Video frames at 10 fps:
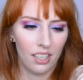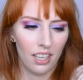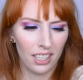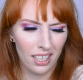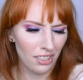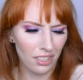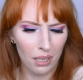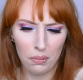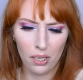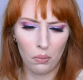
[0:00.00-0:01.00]
I gotta
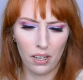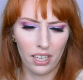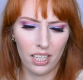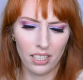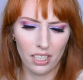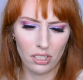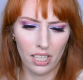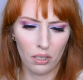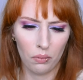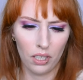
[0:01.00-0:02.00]
say, by the way, in this
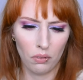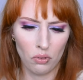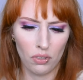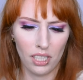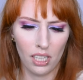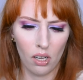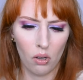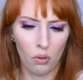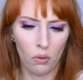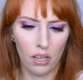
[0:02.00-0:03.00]
category of this
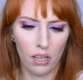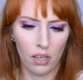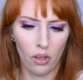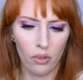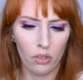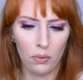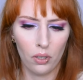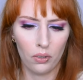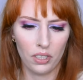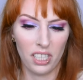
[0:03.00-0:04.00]
video, uh,
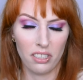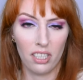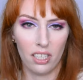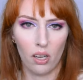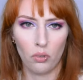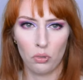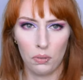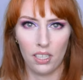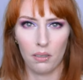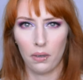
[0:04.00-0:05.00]
Hunkemöller is actually going to
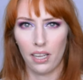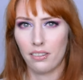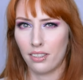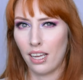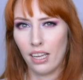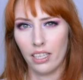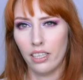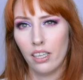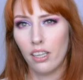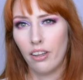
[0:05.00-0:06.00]
be a brand that
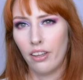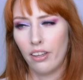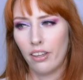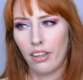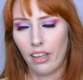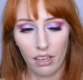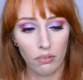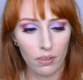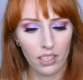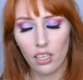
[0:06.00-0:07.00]
I
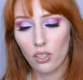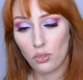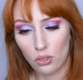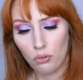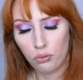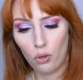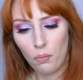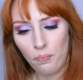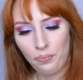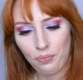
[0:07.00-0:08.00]
have quite a lot of stuff
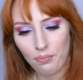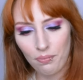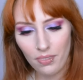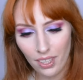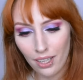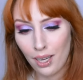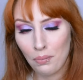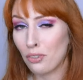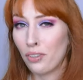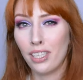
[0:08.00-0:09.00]
from
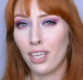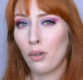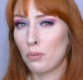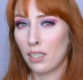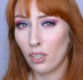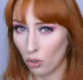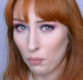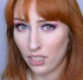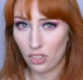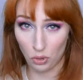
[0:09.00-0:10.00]
this video is by no
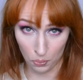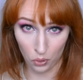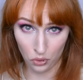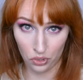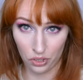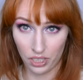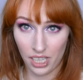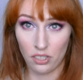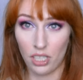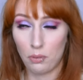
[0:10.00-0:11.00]
means sponsored.
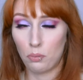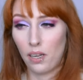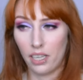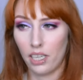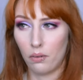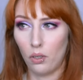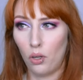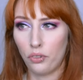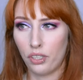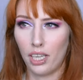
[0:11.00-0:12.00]
I just happen to buy there a
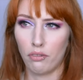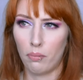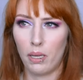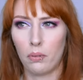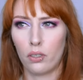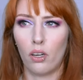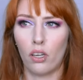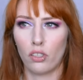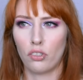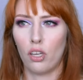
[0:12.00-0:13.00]
lot and I have a member
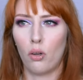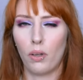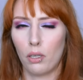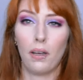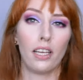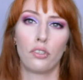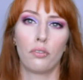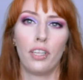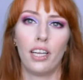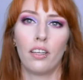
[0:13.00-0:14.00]
card. So when I buy
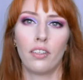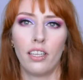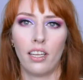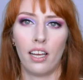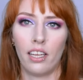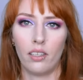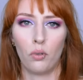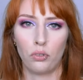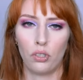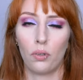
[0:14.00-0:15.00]
stuff there, then I
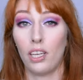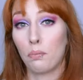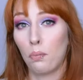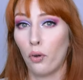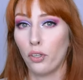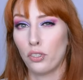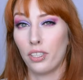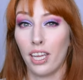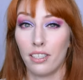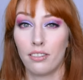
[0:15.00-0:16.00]
also collect points to
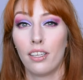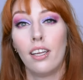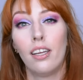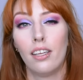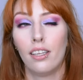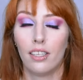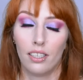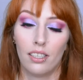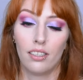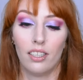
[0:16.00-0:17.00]
get,
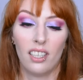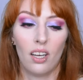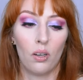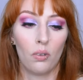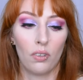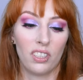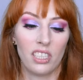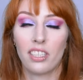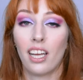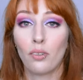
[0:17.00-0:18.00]
you know, a
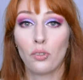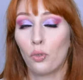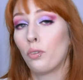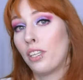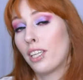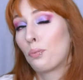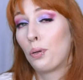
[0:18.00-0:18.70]
discount on the next